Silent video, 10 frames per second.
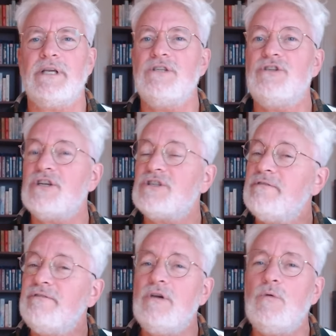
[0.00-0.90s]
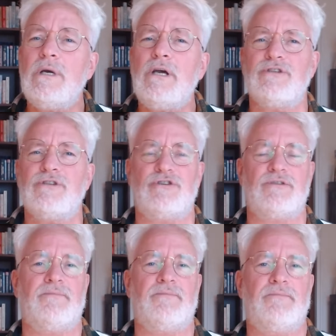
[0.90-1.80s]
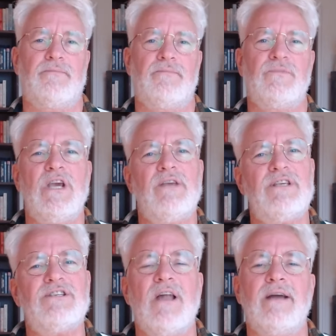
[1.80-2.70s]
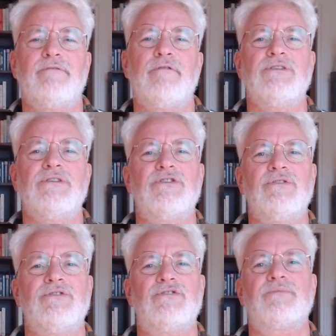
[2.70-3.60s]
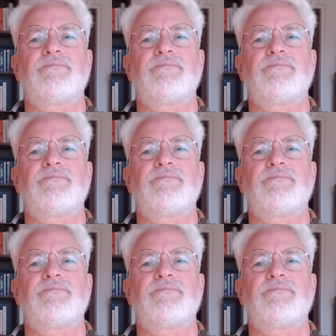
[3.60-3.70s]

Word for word: in just a few words. Take this line for instance.